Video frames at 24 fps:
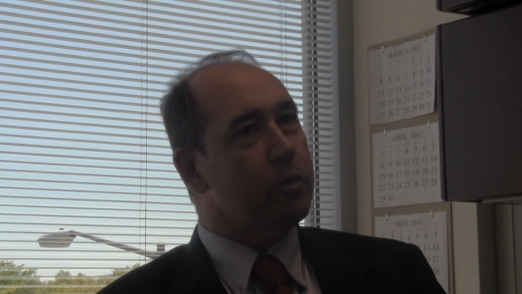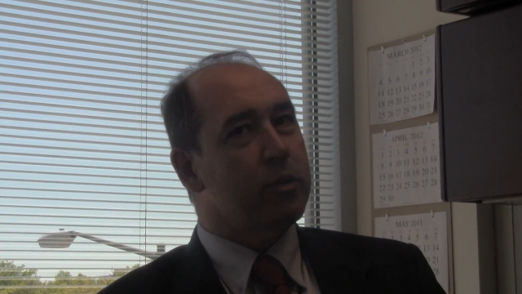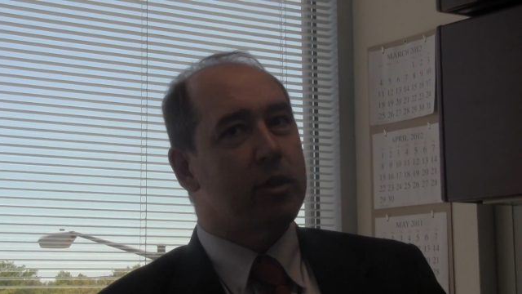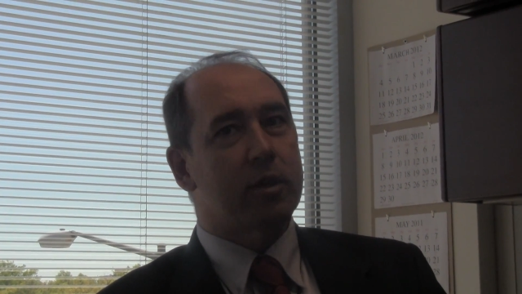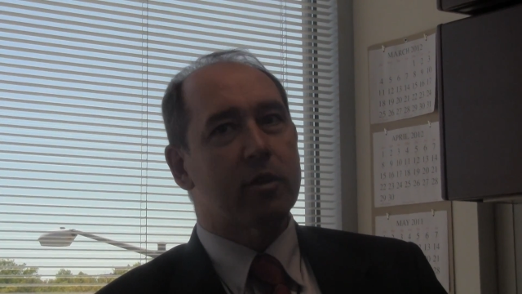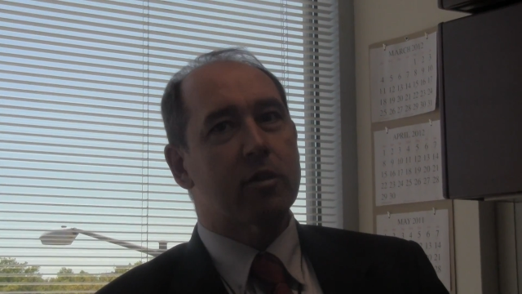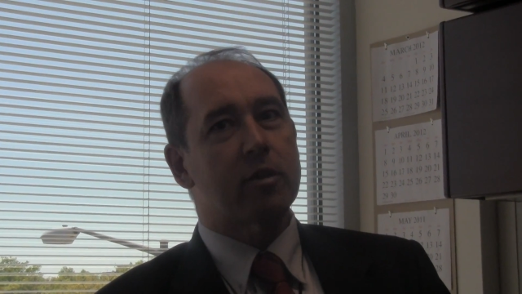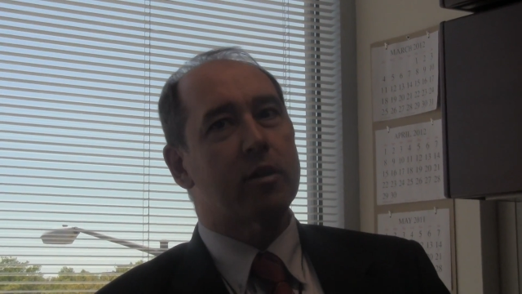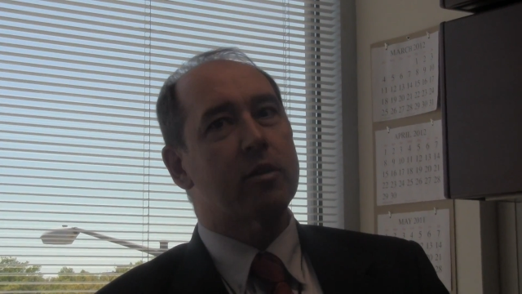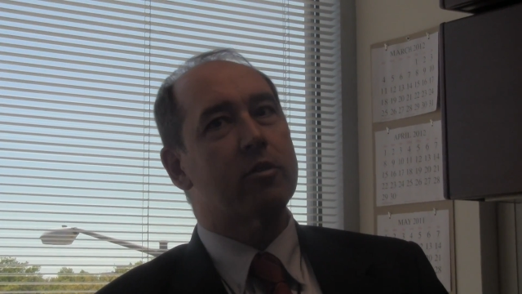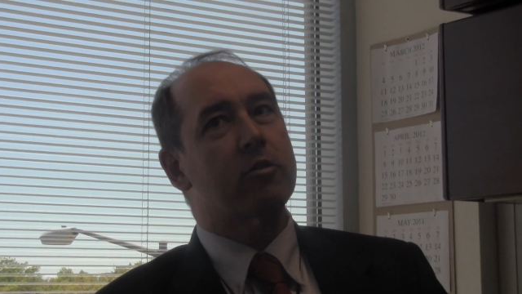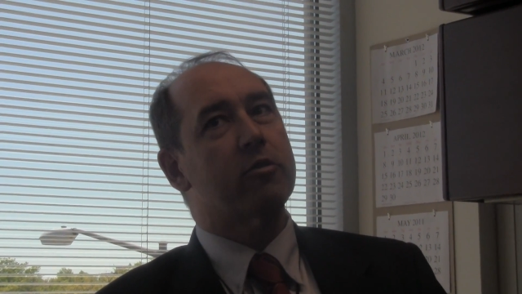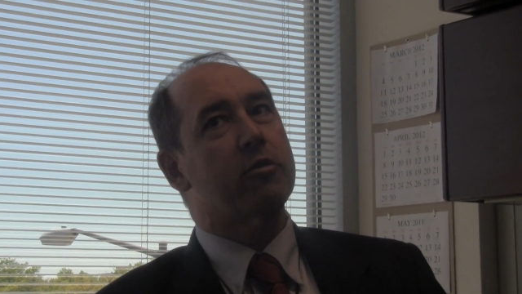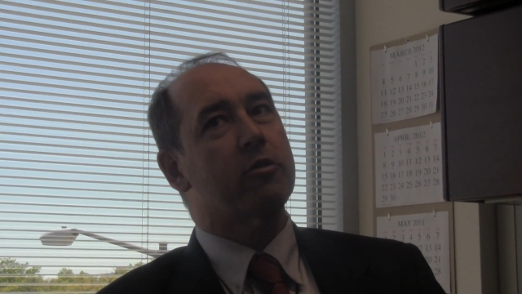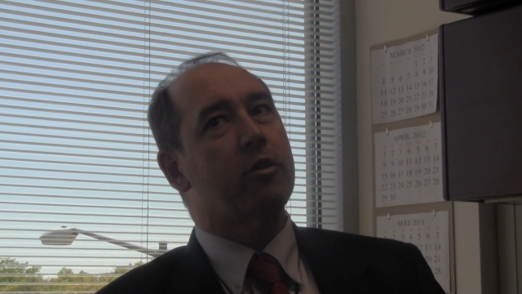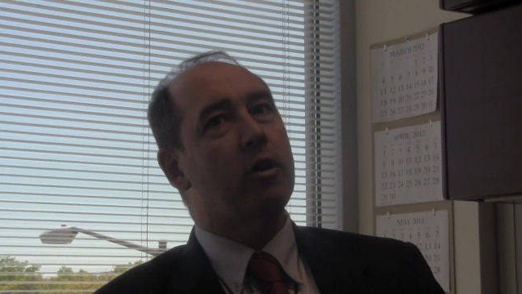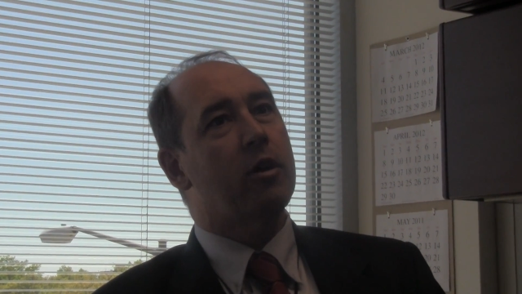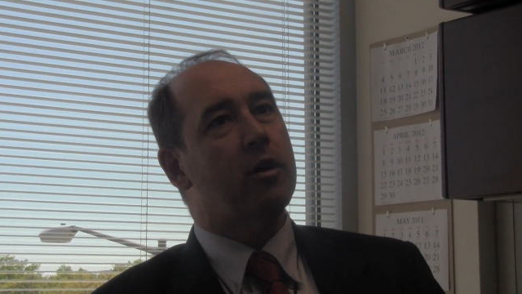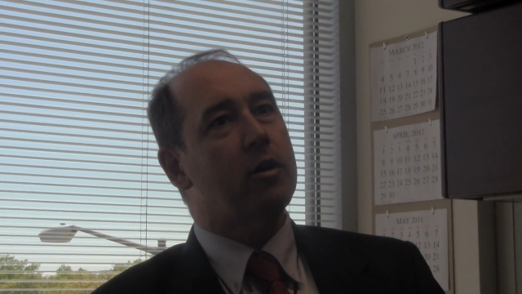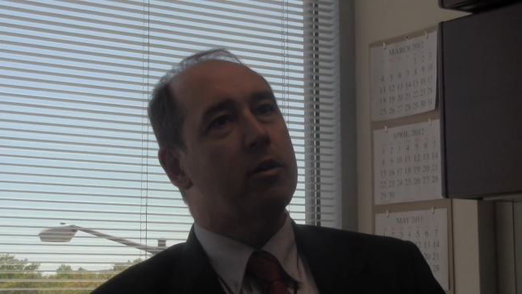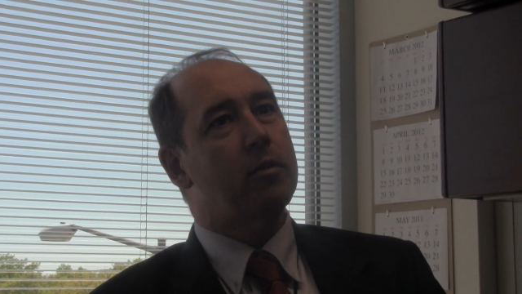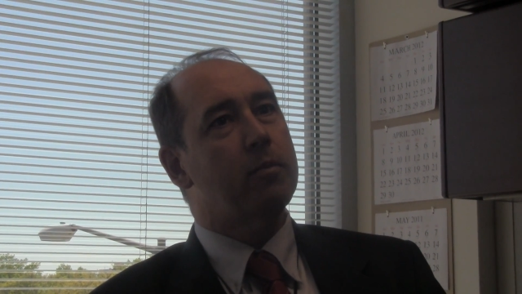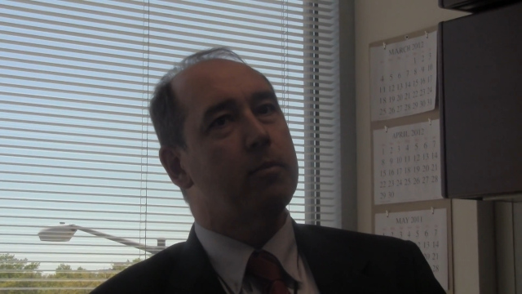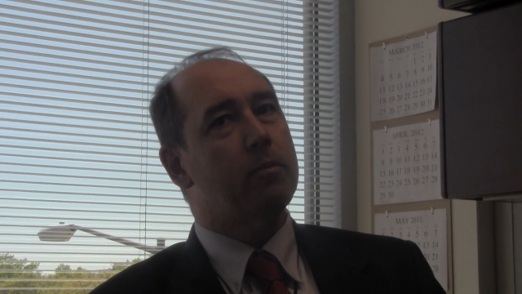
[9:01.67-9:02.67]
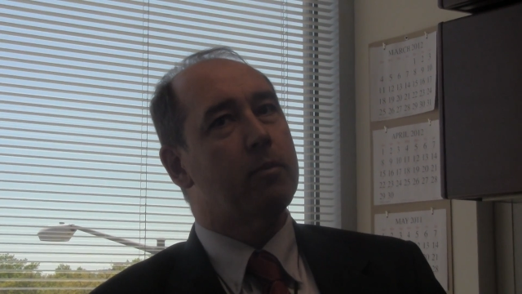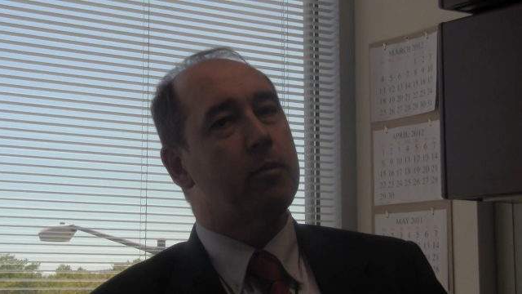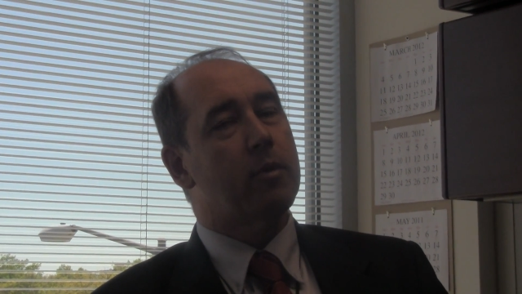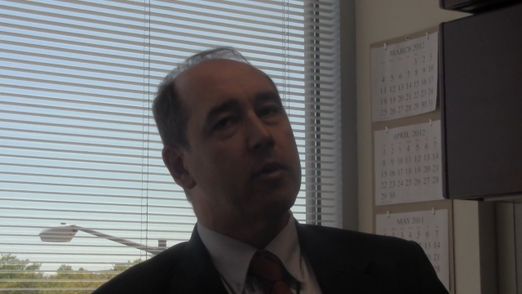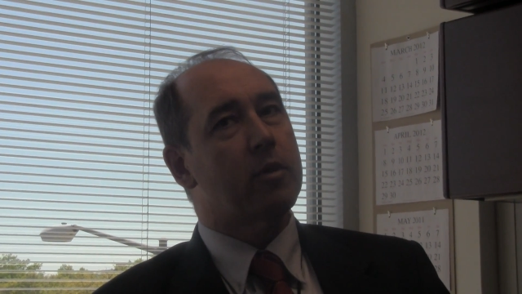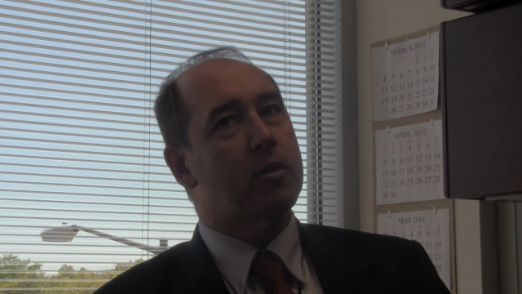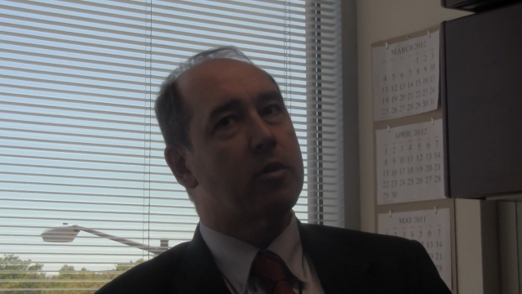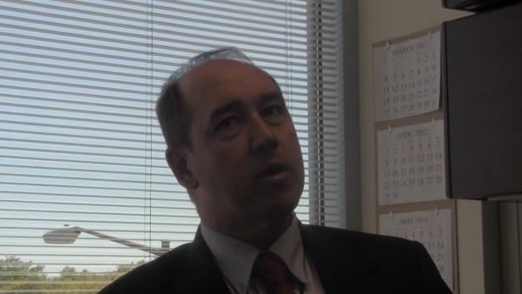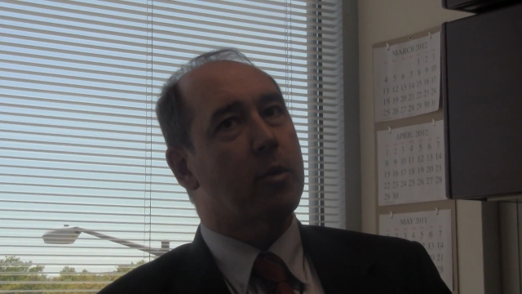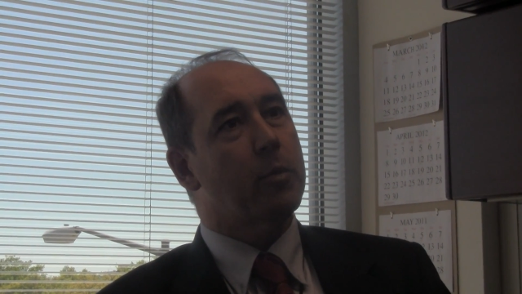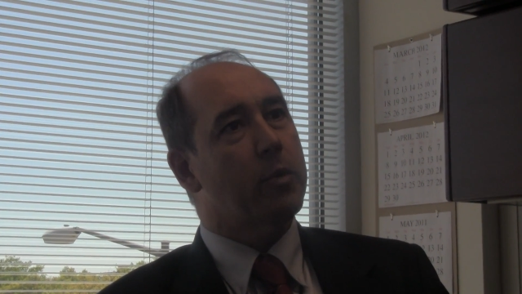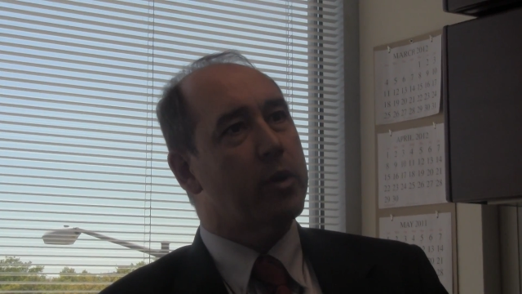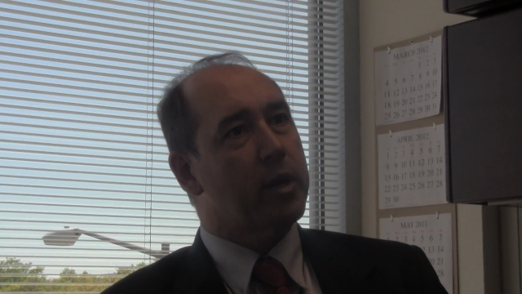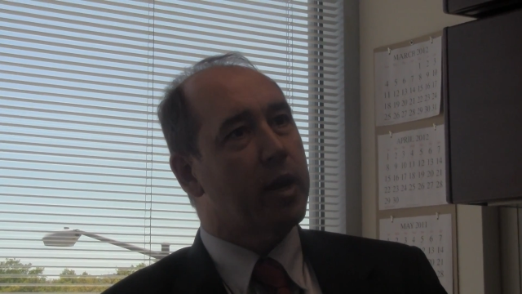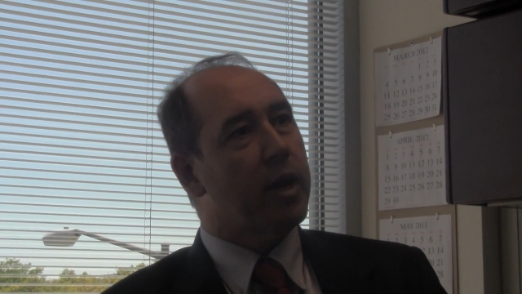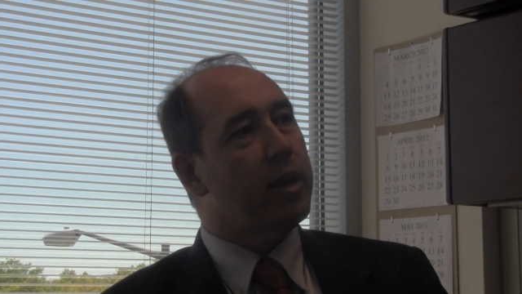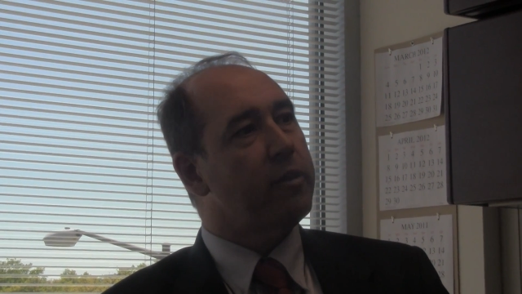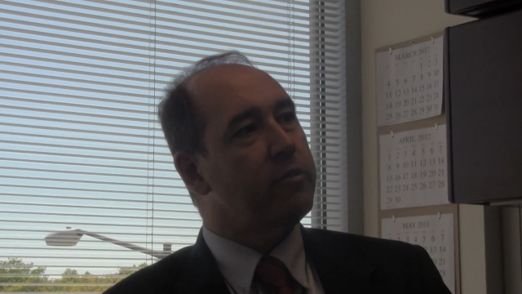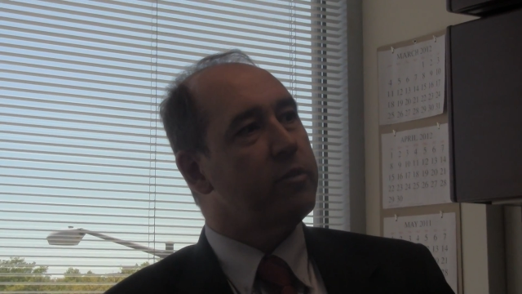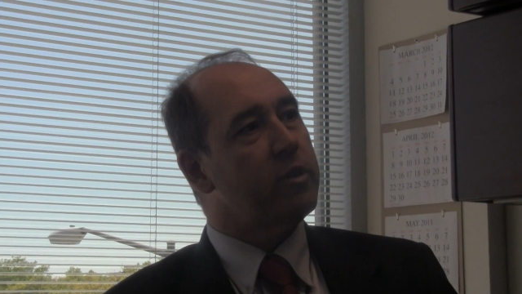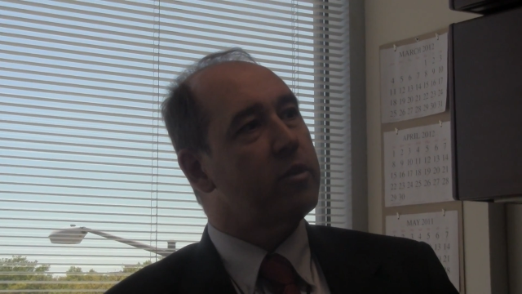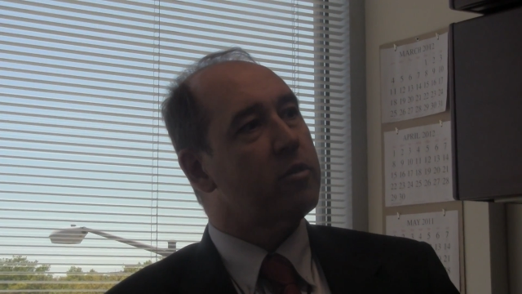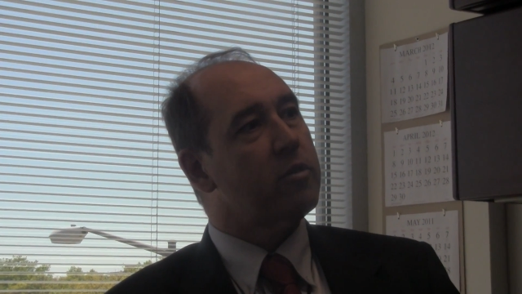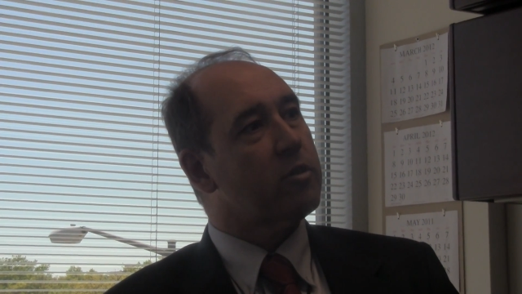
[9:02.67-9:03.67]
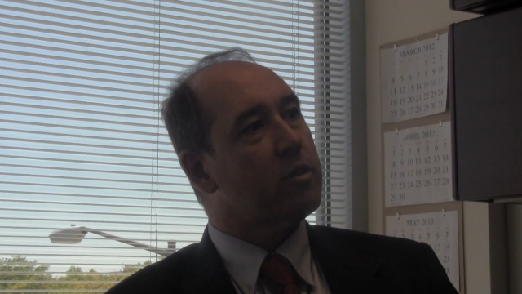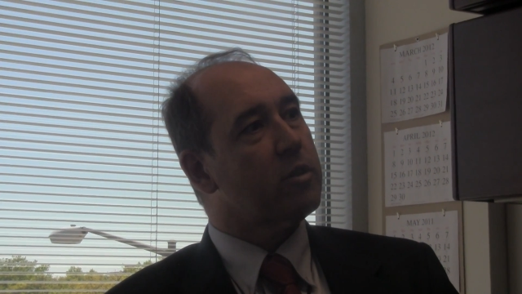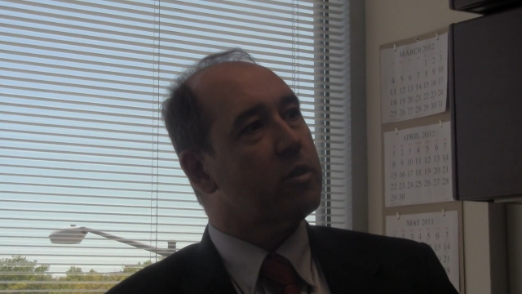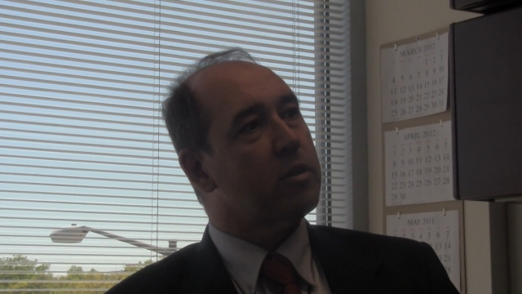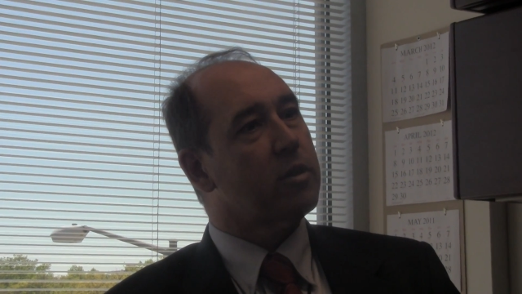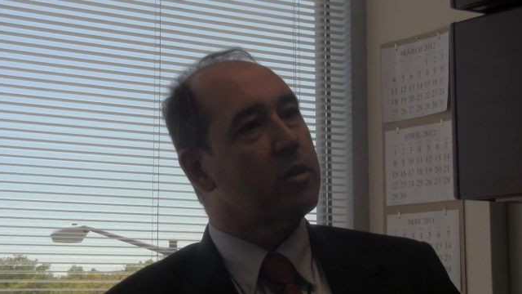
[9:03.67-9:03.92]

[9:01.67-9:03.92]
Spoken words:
These things are all somewhat high risk